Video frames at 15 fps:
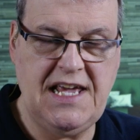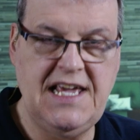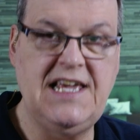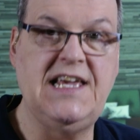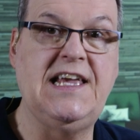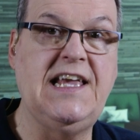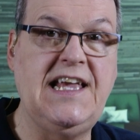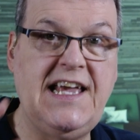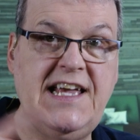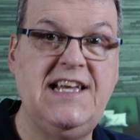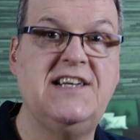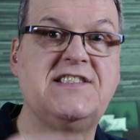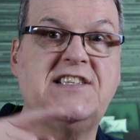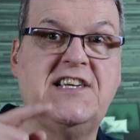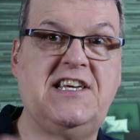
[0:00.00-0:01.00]
E.
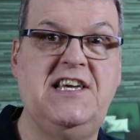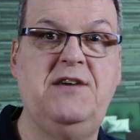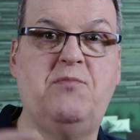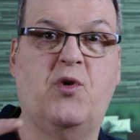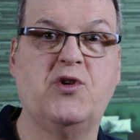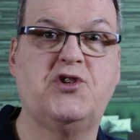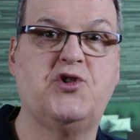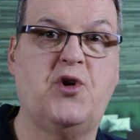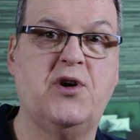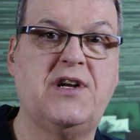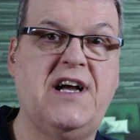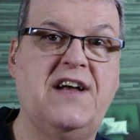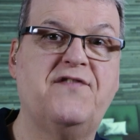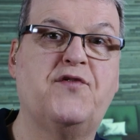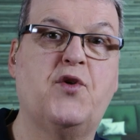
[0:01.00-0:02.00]
E is a keyboard
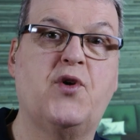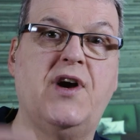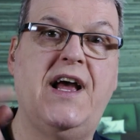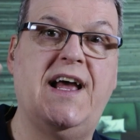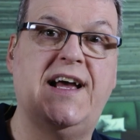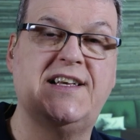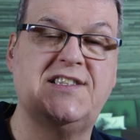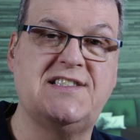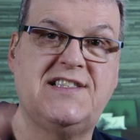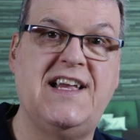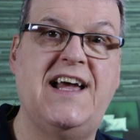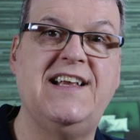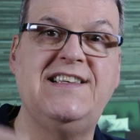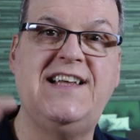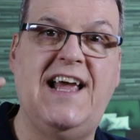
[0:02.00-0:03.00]
shortcut for
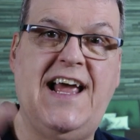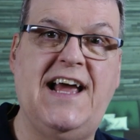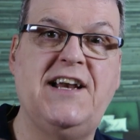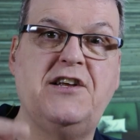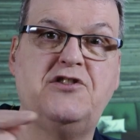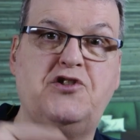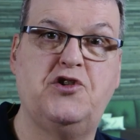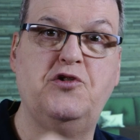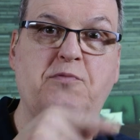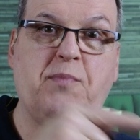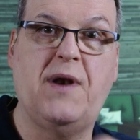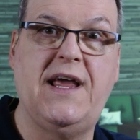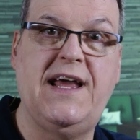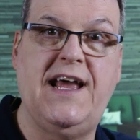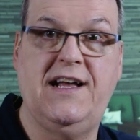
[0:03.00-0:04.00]
extend edit to
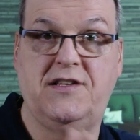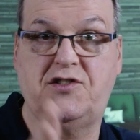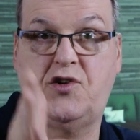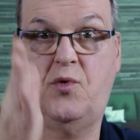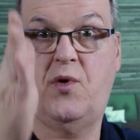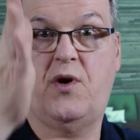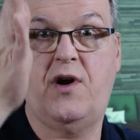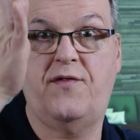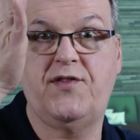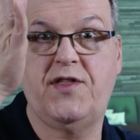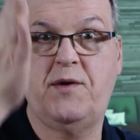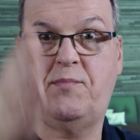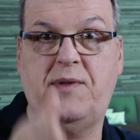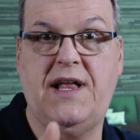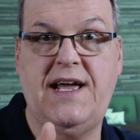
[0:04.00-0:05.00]
playhead. So wherever
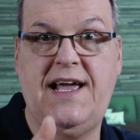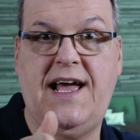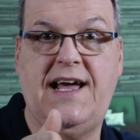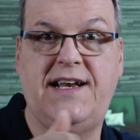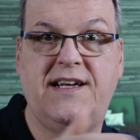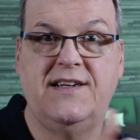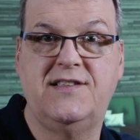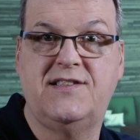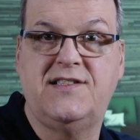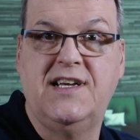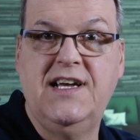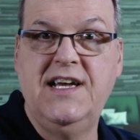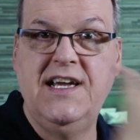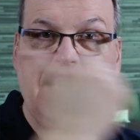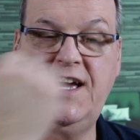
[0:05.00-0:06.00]
the playhead is,
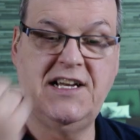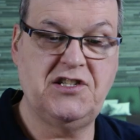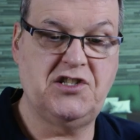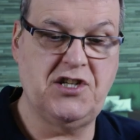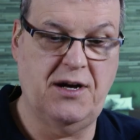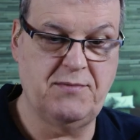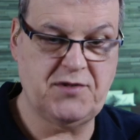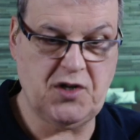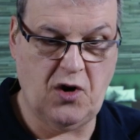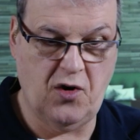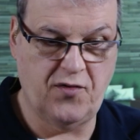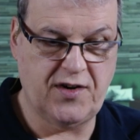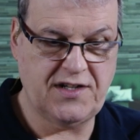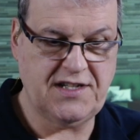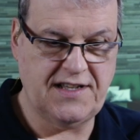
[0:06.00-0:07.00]
it jumps
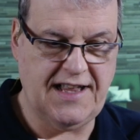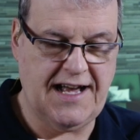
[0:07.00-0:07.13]
over to